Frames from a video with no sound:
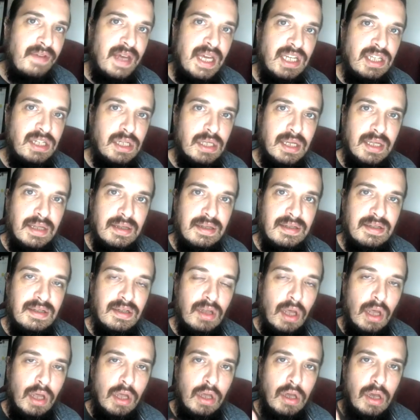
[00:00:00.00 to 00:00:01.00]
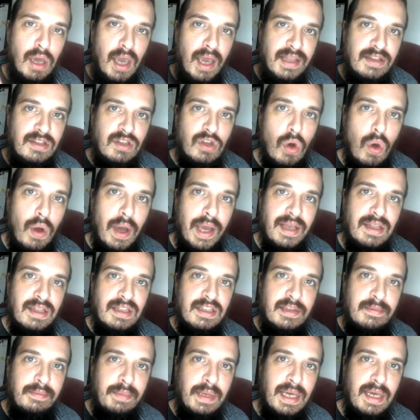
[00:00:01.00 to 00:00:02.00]
divisions, it's
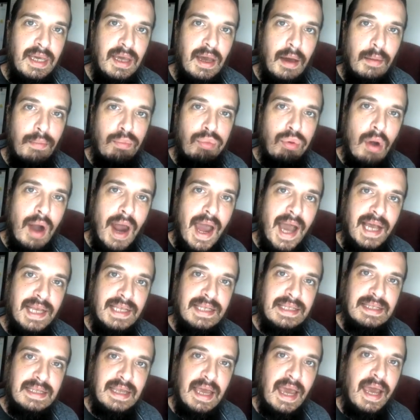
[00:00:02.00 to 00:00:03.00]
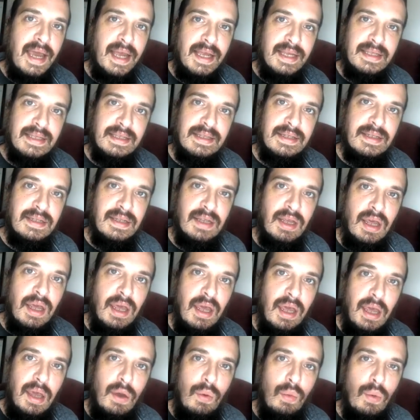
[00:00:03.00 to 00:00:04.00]
going to be a process
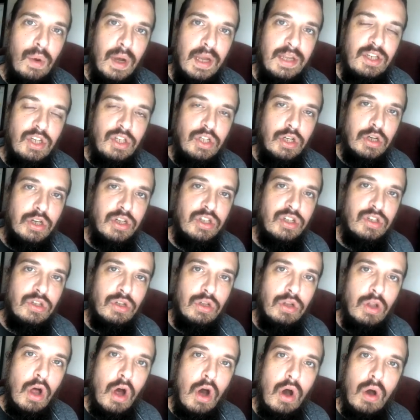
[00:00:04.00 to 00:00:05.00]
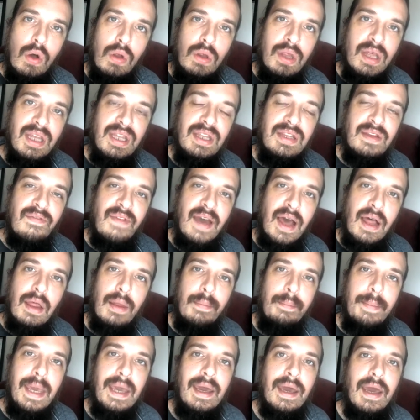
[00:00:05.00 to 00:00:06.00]
in which you're slowly
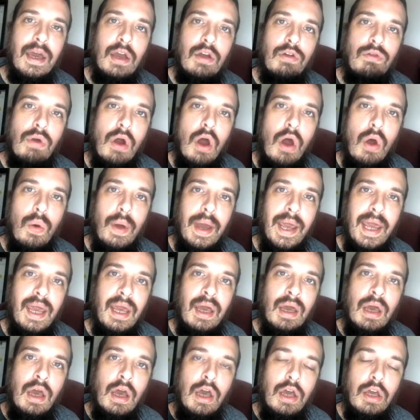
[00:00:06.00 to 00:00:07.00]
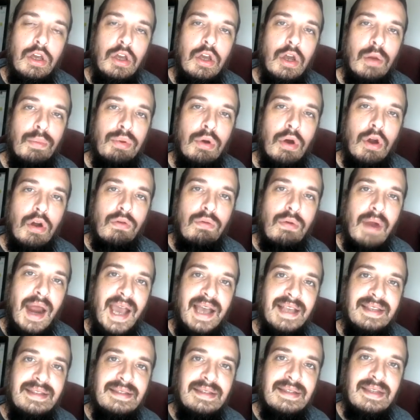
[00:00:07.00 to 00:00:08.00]
developing and growing, you're
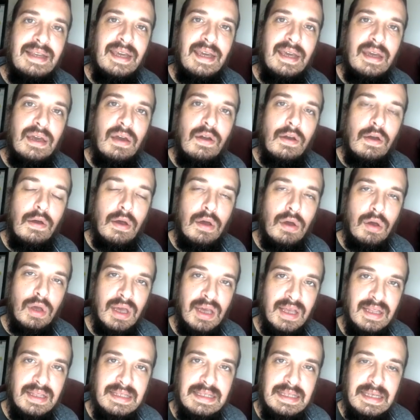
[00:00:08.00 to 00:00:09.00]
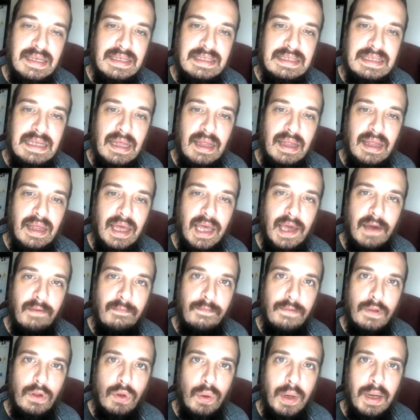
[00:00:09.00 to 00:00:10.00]
progressing consistently
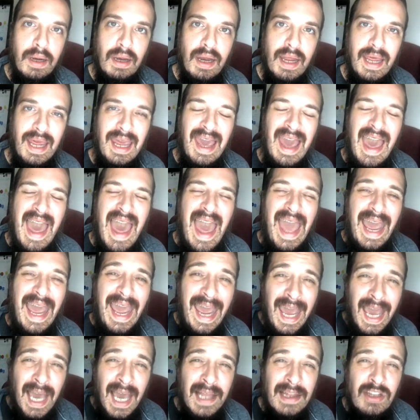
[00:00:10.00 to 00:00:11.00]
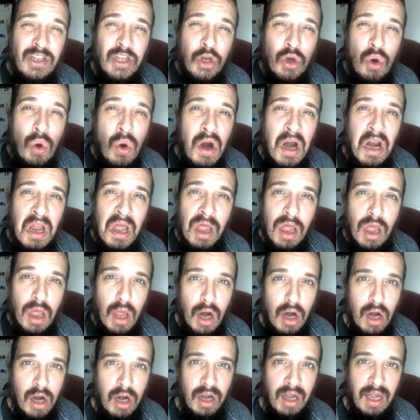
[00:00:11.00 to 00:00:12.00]
and fluidly, and you're
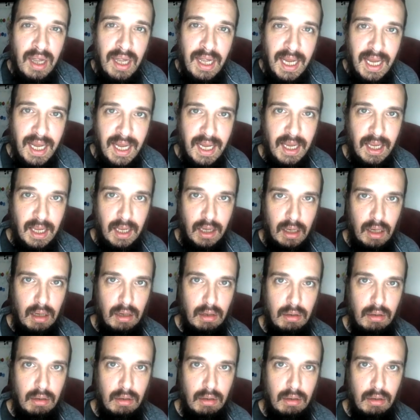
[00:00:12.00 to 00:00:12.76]
learning.